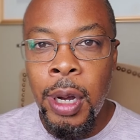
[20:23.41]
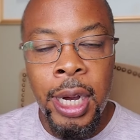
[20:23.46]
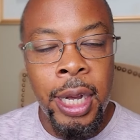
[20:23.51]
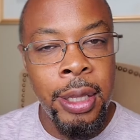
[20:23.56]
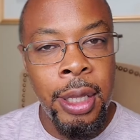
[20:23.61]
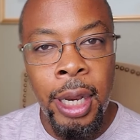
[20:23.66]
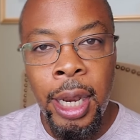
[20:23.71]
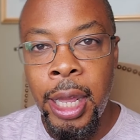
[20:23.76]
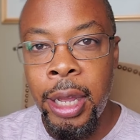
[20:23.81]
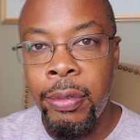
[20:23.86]

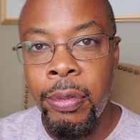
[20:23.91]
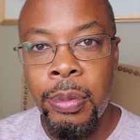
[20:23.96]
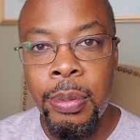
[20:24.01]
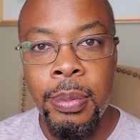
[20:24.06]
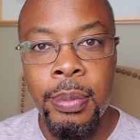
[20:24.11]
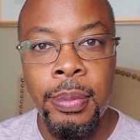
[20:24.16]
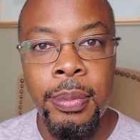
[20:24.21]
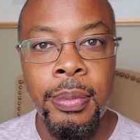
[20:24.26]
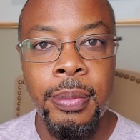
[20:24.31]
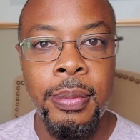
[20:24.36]
other level.
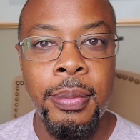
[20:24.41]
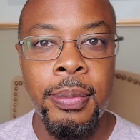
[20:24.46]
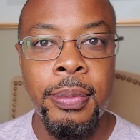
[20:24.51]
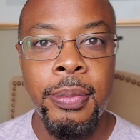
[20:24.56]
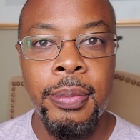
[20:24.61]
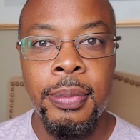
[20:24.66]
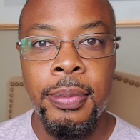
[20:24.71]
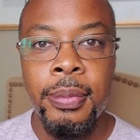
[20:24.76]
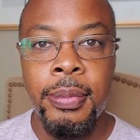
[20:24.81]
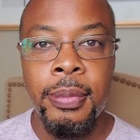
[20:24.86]

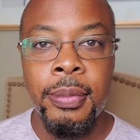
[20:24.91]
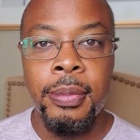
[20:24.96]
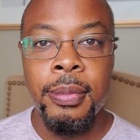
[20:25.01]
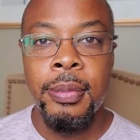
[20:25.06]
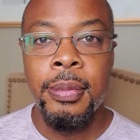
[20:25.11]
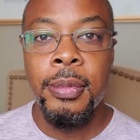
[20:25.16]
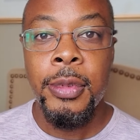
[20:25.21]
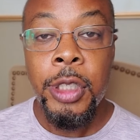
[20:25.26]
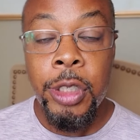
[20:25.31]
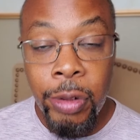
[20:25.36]

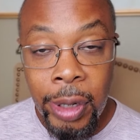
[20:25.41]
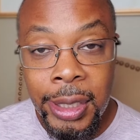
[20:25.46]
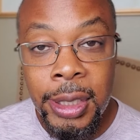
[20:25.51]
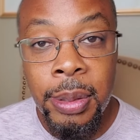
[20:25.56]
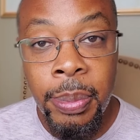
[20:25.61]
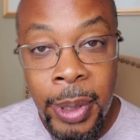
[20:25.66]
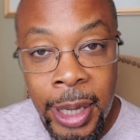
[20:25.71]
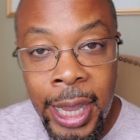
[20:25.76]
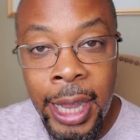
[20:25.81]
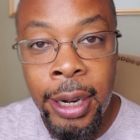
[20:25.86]

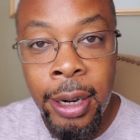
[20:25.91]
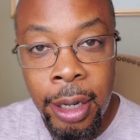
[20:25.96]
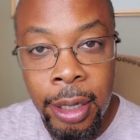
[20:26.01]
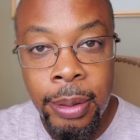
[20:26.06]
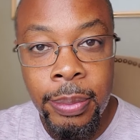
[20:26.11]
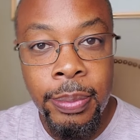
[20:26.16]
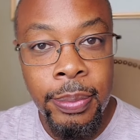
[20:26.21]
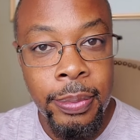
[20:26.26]
Trust me, I know.